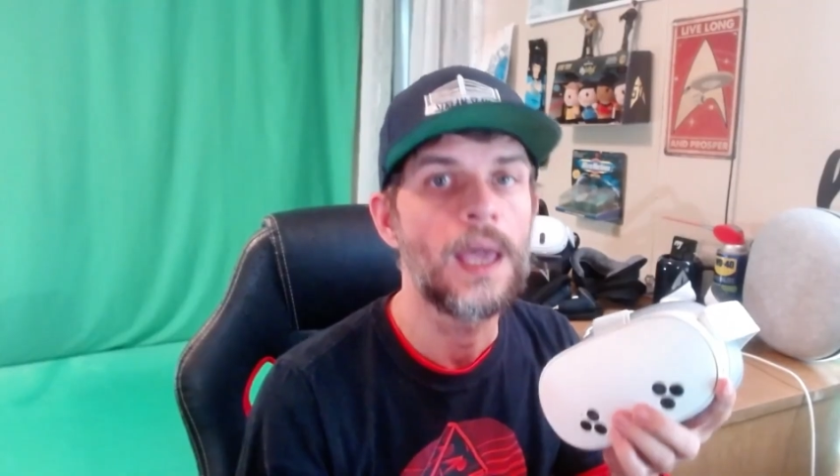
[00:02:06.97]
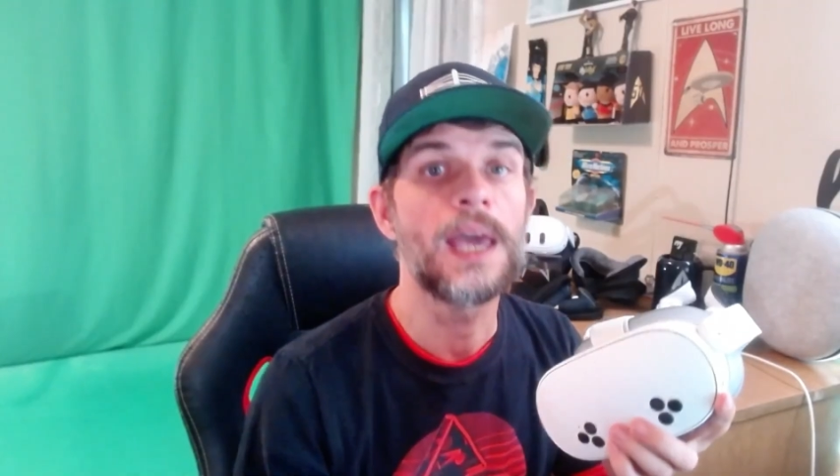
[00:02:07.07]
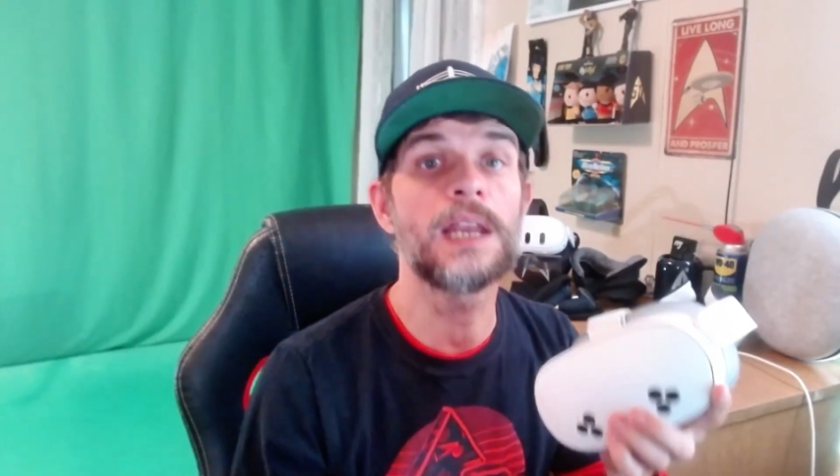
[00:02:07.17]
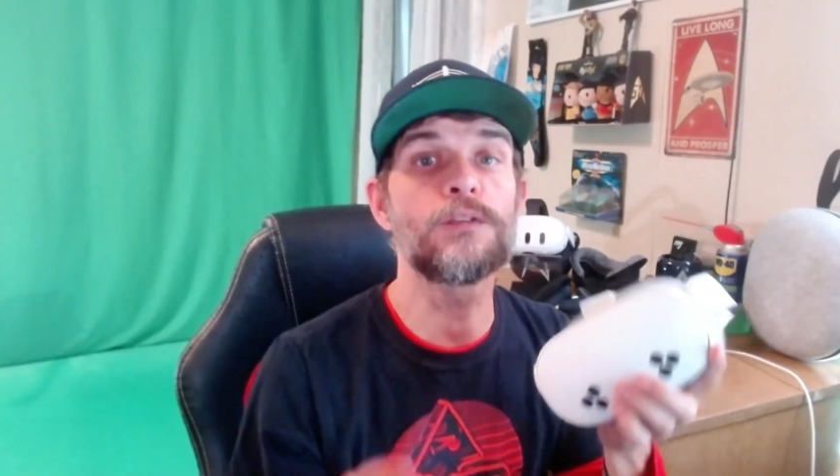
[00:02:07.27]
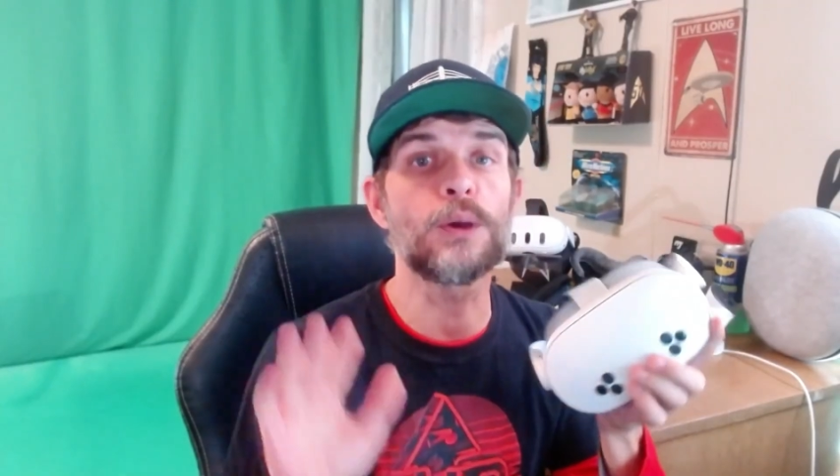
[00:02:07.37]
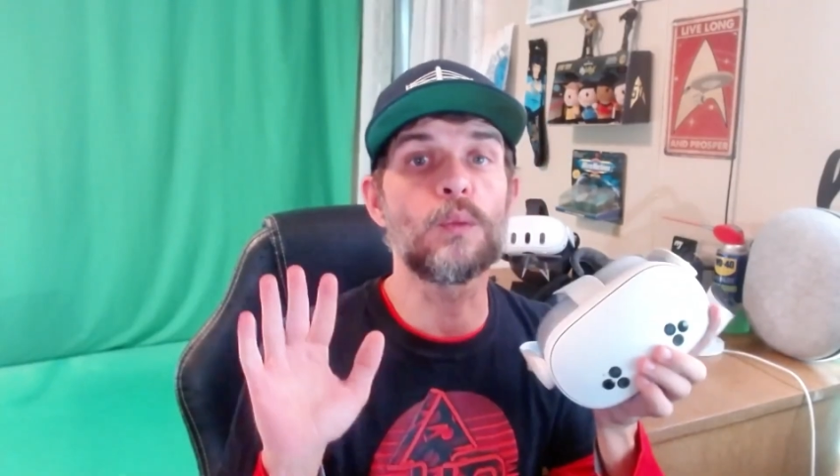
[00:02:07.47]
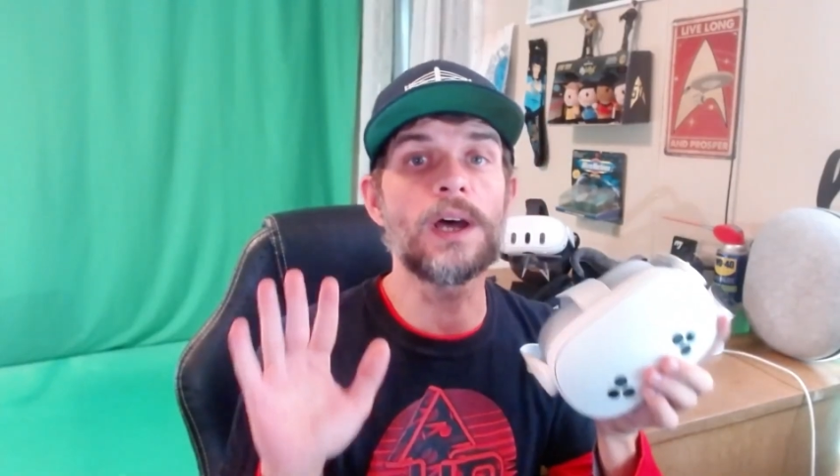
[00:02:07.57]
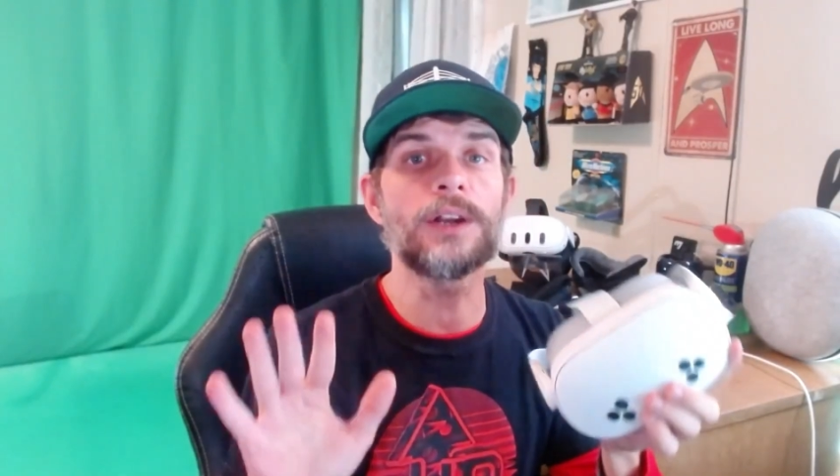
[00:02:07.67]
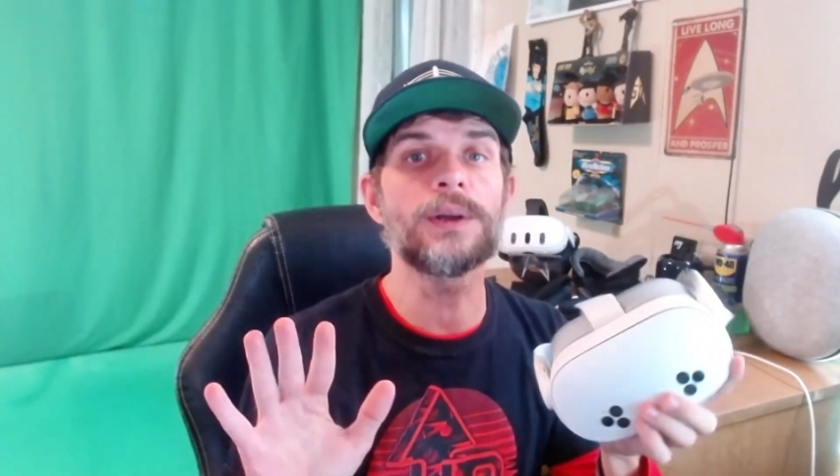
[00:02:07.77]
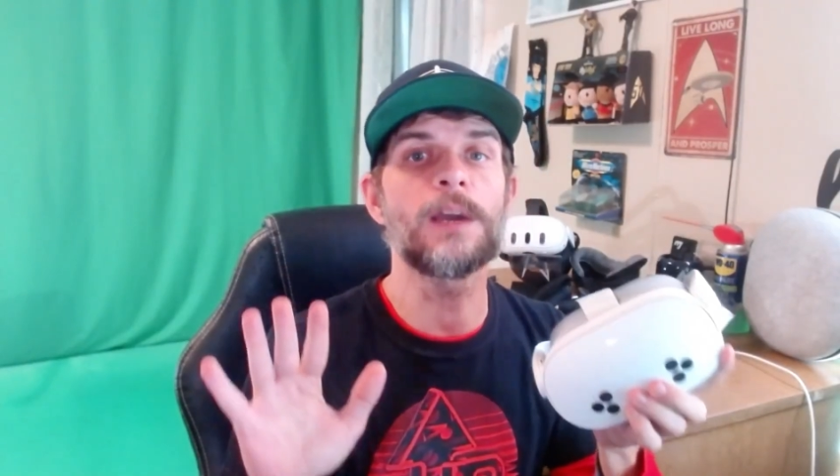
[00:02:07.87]
And if you're
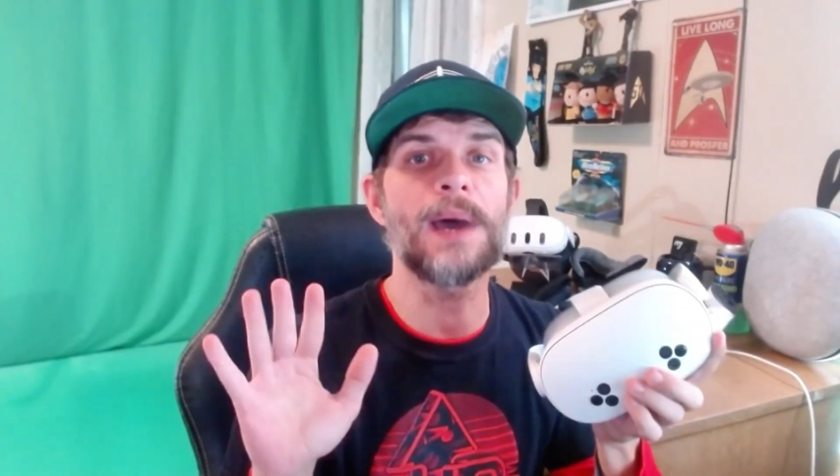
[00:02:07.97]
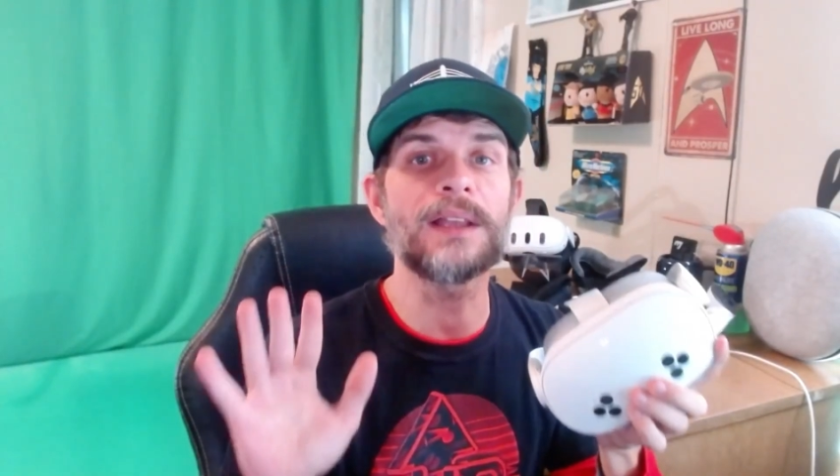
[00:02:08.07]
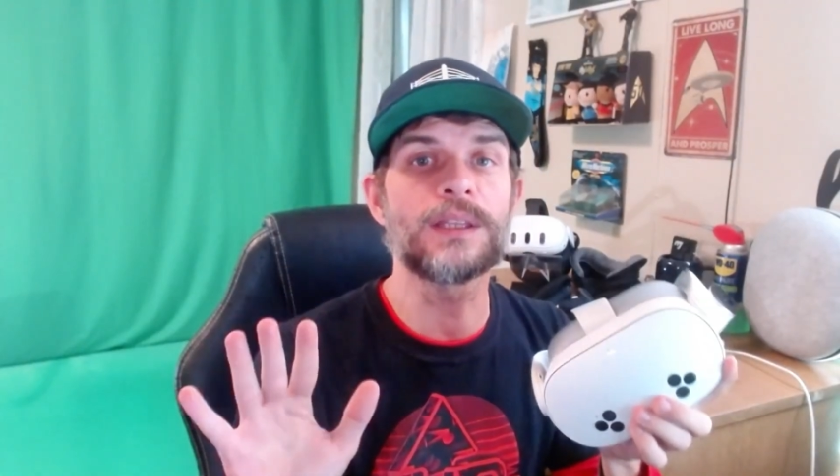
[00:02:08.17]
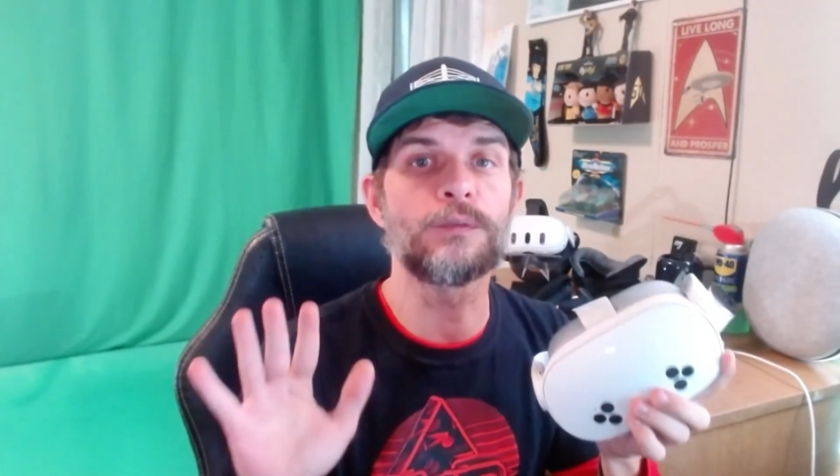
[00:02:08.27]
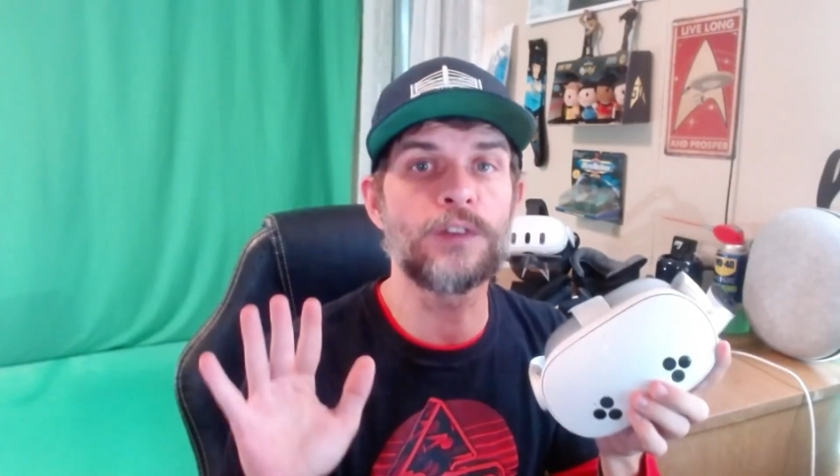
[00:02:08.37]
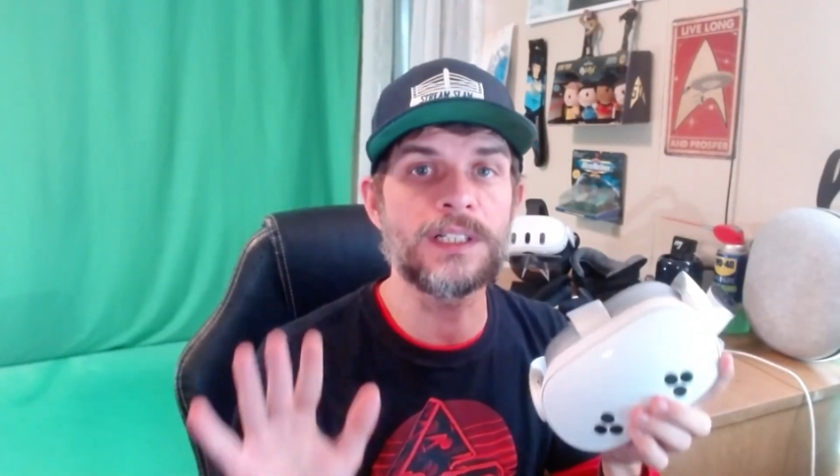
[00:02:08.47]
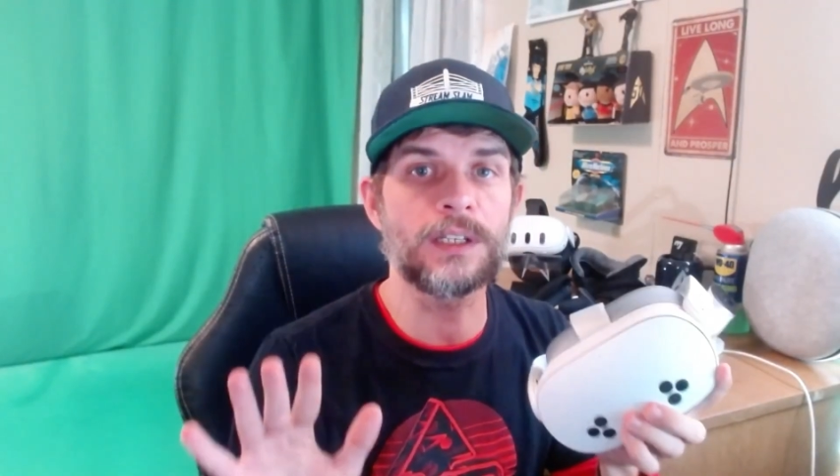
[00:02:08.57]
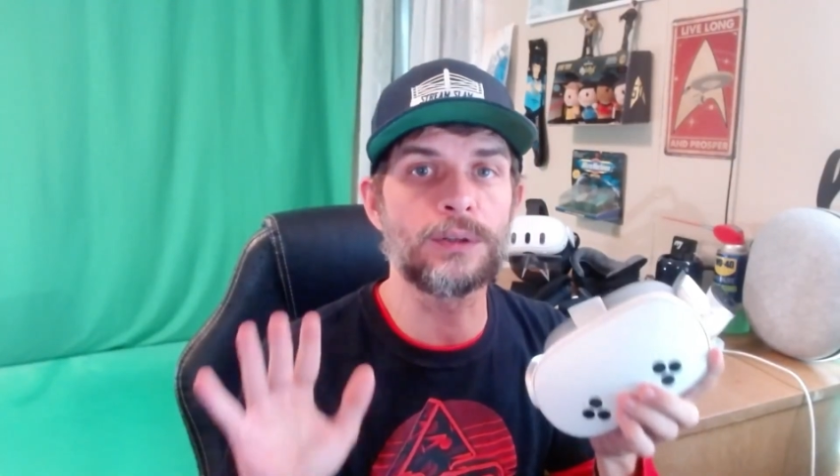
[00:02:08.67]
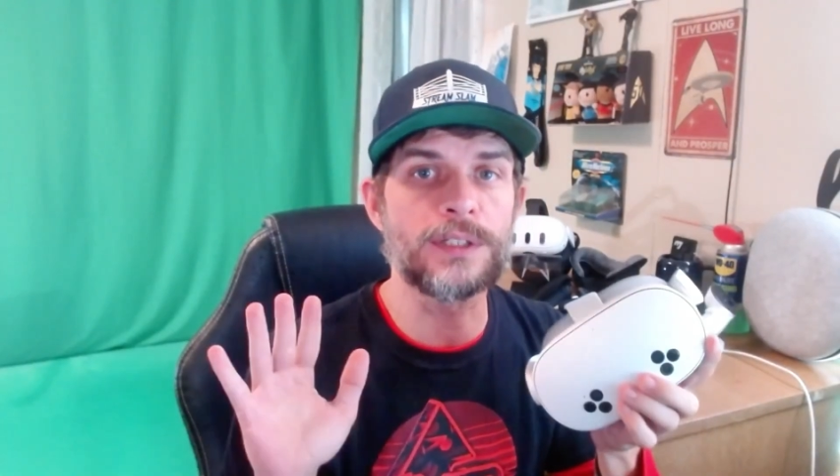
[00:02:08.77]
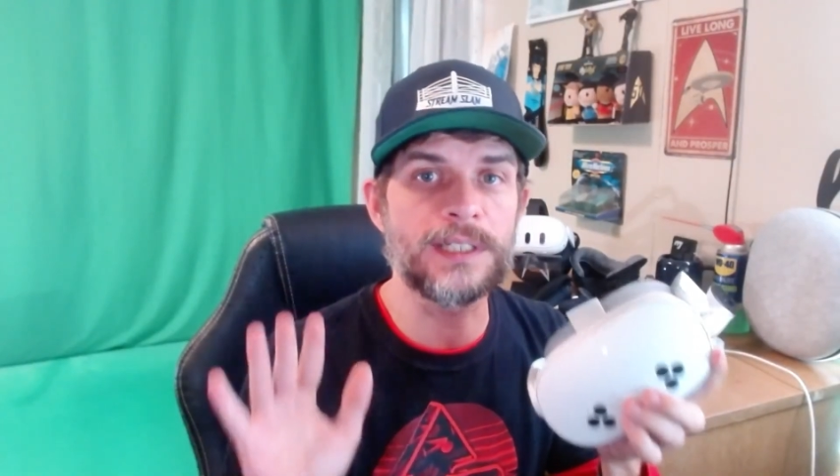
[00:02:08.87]
wondering about the
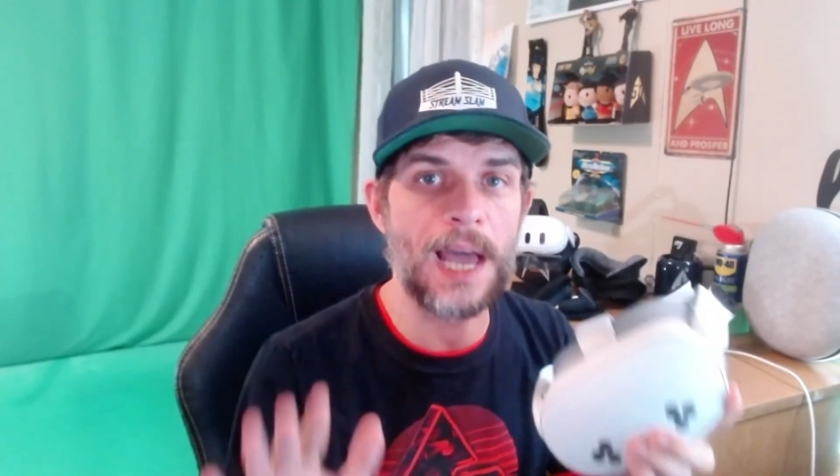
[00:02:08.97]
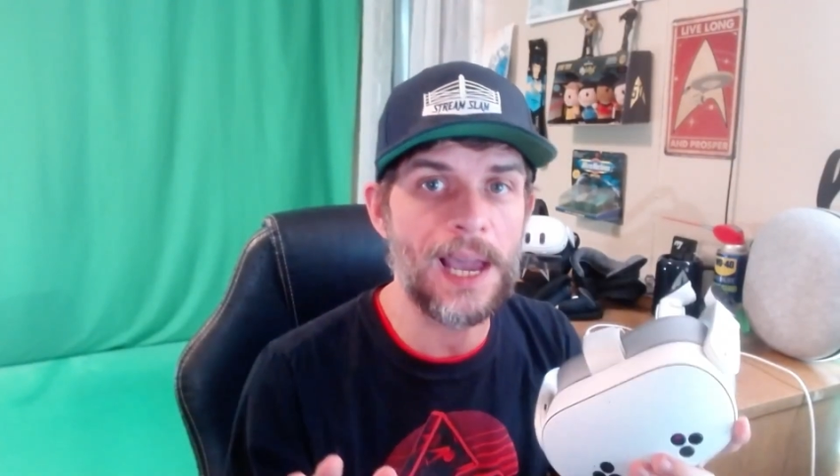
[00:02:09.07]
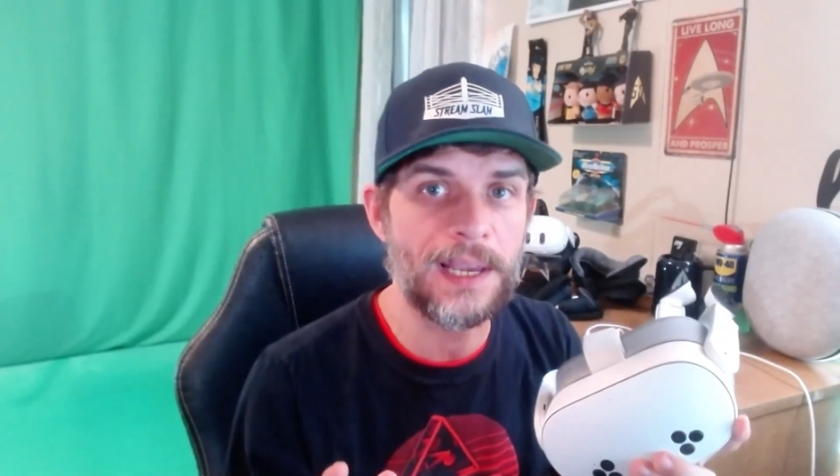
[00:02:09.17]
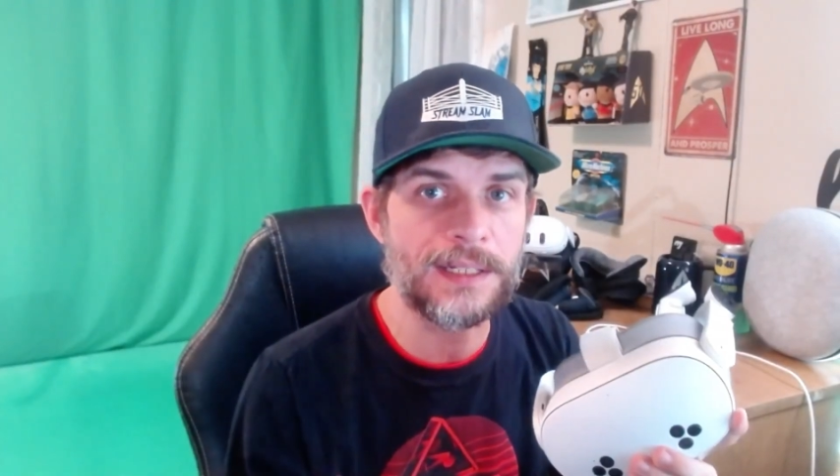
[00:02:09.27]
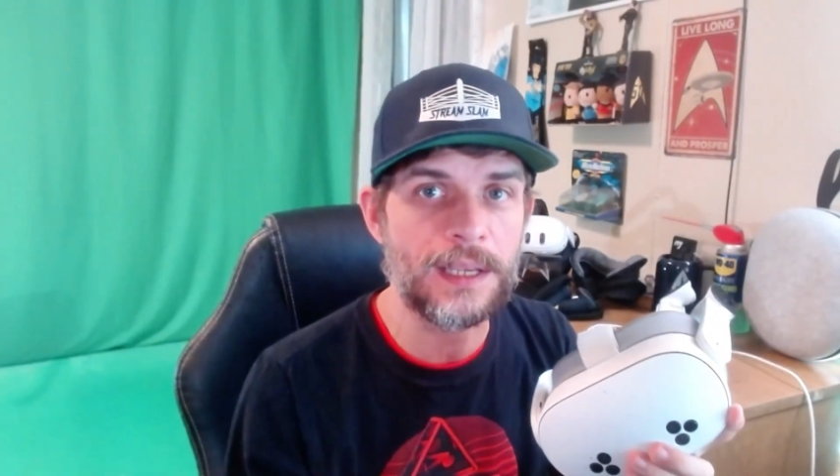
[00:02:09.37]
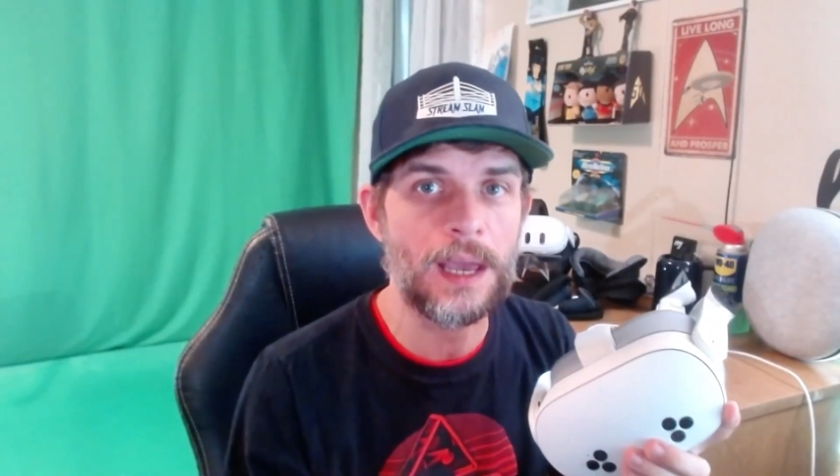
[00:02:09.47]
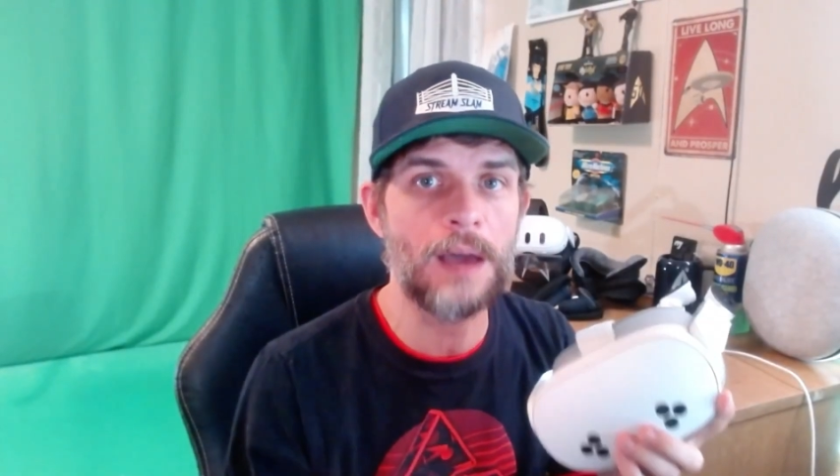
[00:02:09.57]
physical size